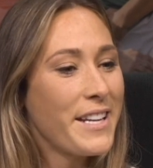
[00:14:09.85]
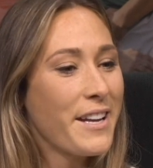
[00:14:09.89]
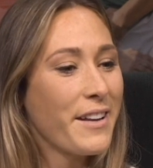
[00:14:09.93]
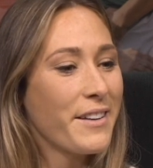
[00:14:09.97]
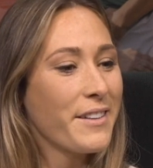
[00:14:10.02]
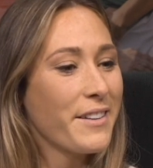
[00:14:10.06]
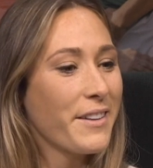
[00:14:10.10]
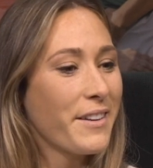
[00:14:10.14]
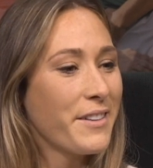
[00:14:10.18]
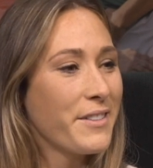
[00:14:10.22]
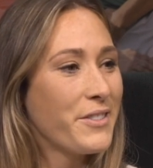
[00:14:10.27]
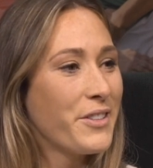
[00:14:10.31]

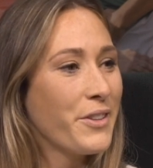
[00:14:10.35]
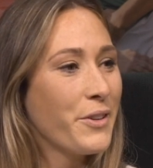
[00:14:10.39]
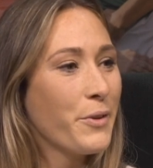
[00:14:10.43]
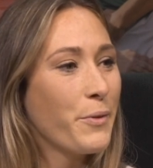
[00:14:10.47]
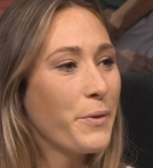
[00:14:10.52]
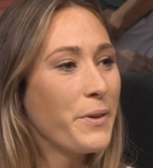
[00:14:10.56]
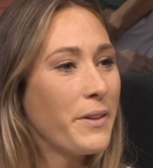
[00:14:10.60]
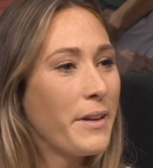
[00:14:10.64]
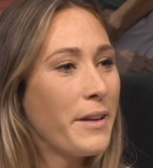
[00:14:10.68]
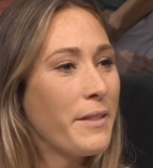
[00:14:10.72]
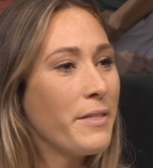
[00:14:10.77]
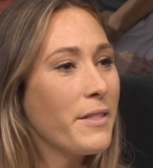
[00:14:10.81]
And,
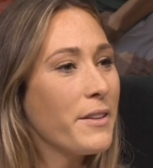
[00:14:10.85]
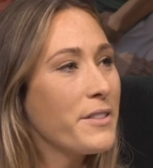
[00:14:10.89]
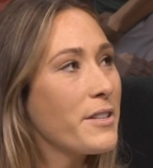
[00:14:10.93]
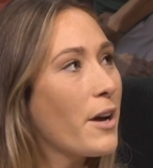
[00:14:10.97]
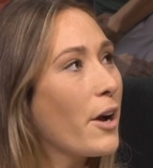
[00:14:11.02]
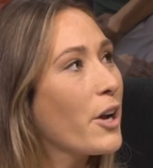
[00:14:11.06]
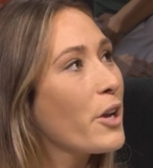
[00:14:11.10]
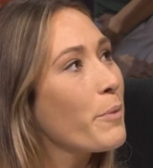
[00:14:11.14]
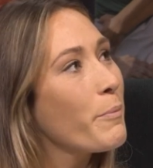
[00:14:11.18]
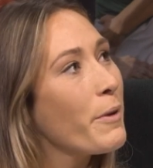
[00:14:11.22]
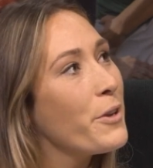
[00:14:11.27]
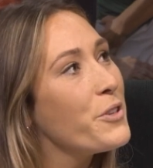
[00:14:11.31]
in the
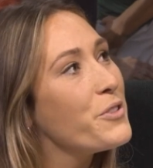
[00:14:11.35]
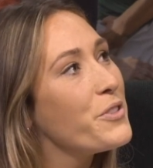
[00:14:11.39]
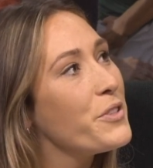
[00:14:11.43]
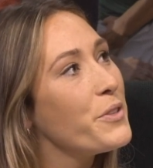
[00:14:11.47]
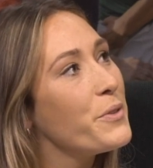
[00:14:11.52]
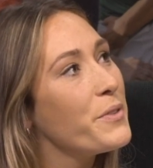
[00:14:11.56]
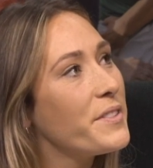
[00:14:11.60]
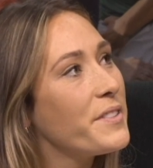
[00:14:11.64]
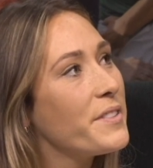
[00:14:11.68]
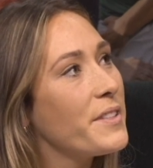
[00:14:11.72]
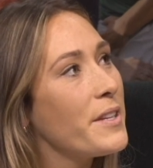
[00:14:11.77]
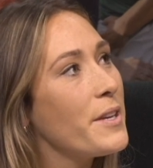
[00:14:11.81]
documentary, you
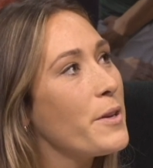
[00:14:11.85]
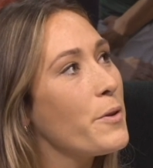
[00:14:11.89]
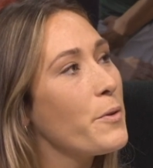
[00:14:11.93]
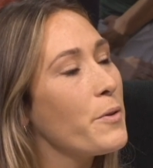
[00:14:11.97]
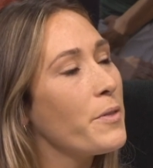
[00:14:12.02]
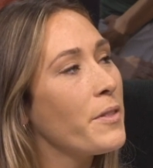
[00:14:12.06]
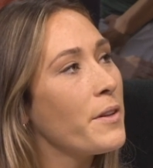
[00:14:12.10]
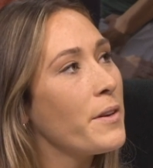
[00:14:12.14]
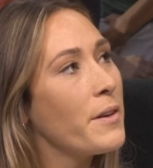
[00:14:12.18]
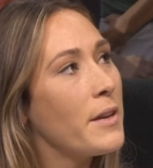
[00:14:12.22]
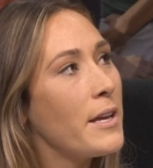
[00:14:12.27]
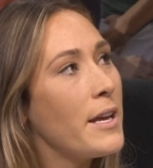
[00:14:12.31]
see
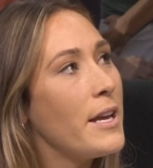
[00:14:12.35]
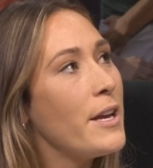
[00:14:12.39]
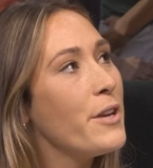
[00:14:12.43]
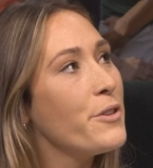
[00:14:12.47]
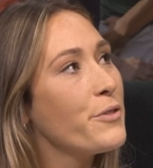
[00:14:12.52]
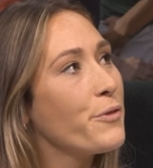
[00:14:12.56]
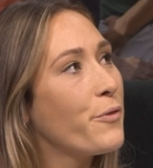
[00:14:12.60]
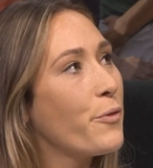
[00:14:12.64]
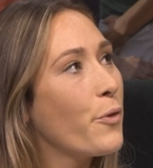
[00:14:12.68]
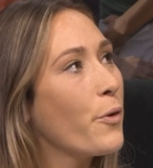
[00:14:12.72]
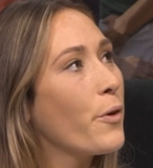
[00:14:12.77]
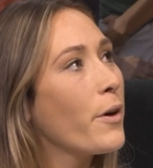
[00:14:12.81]
the need
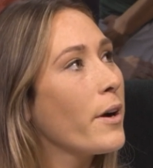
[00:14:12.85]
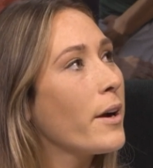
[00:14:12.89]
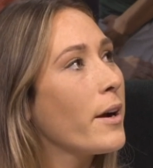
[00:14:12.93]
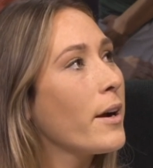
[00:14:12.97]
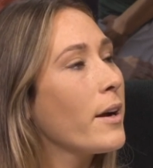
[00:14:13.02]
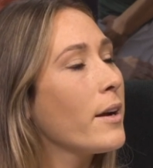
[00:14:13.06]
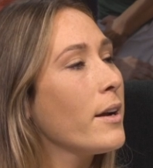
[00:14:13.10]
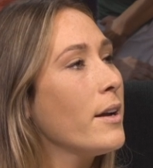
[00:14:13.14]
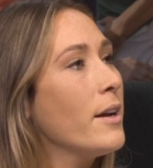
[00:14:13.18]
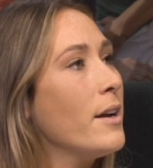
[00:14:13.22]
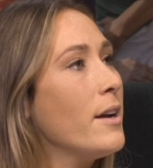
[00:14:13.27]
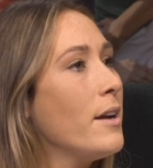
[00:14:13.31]
for